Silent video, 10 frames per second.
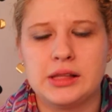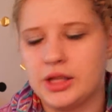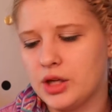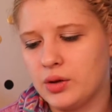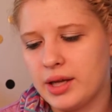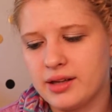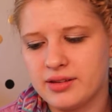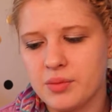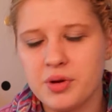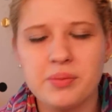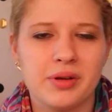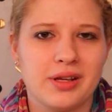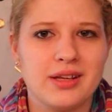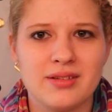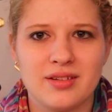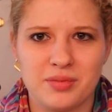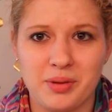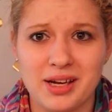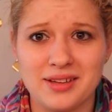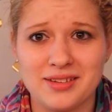You know, like someone please
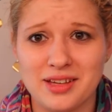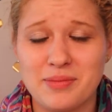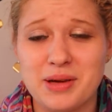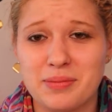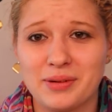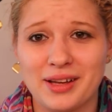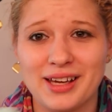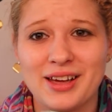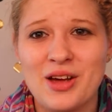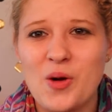explain to some people like